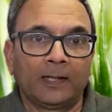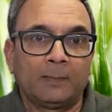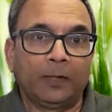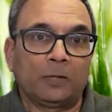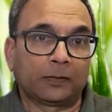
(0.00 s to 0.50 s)

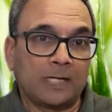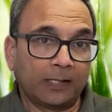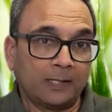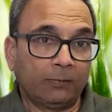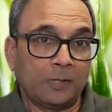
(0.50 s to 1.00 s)
because
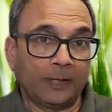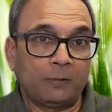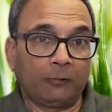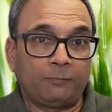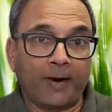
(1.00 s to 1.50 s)
Gandhi wanted to
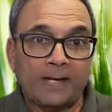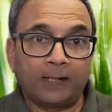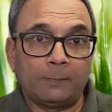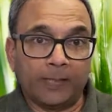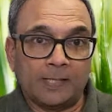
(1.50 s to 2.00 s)
fight the
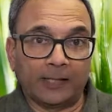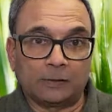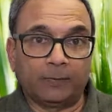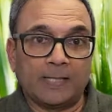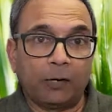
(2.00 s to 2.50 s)
British
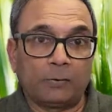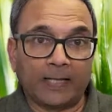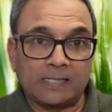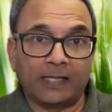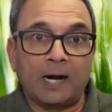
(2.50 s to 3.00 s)
without
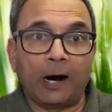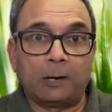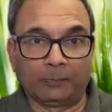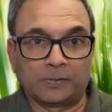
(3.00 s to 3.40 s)
raising arms.